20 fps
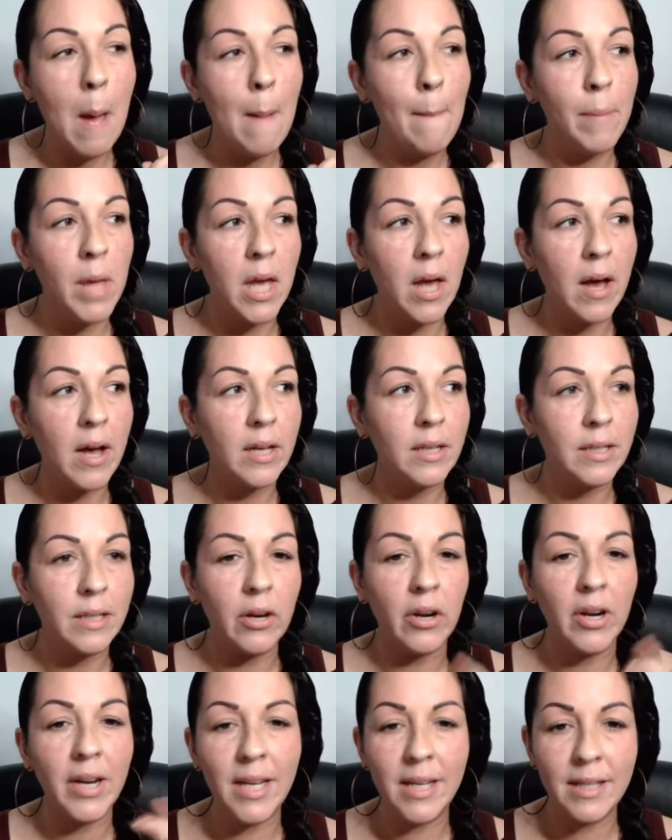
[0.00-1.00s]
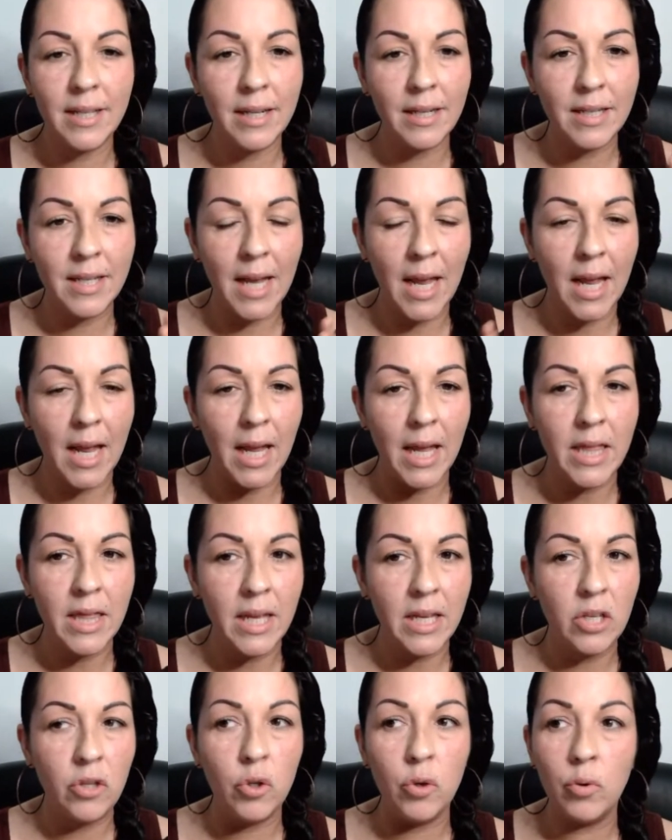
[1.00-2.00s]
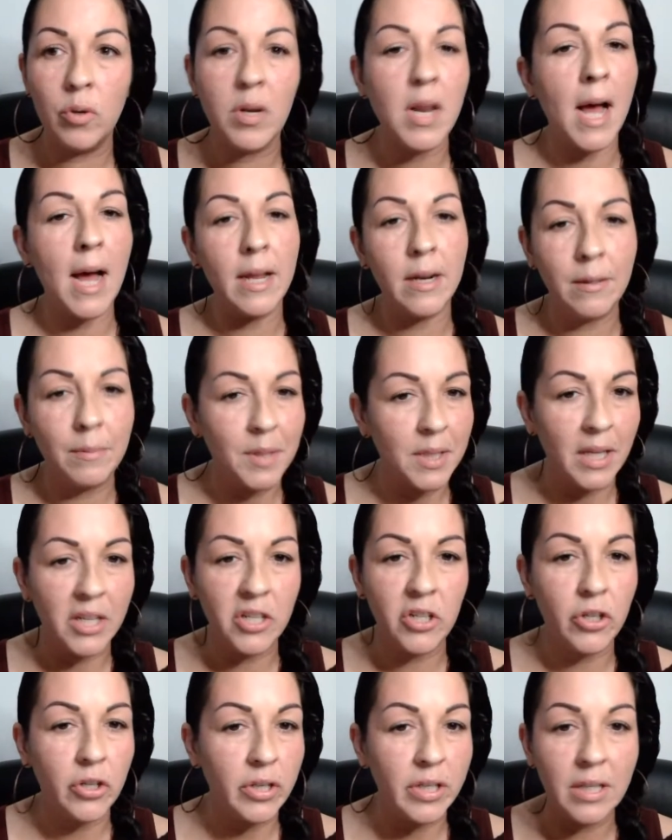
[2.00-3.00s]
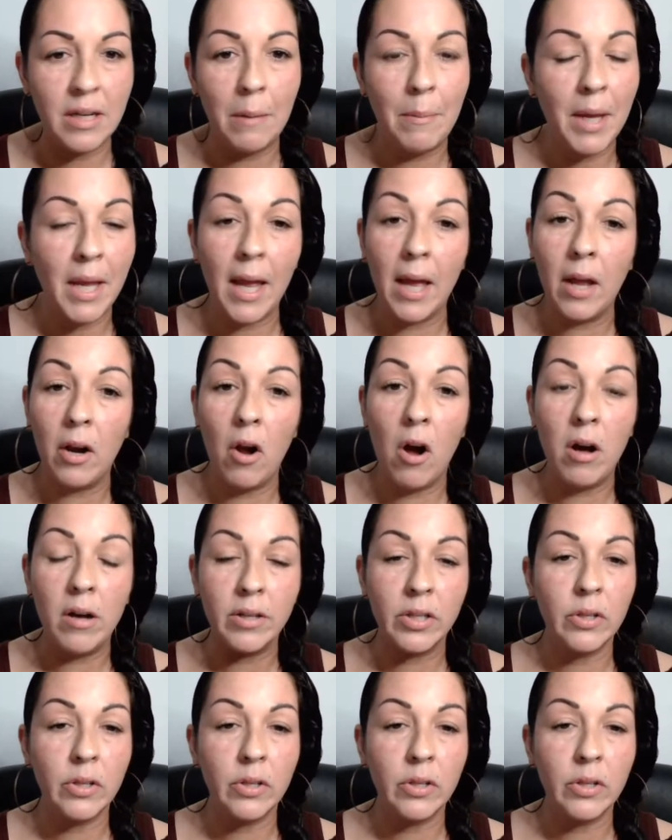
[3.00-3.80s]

because they're easy to take and they do not upset your stomach at all.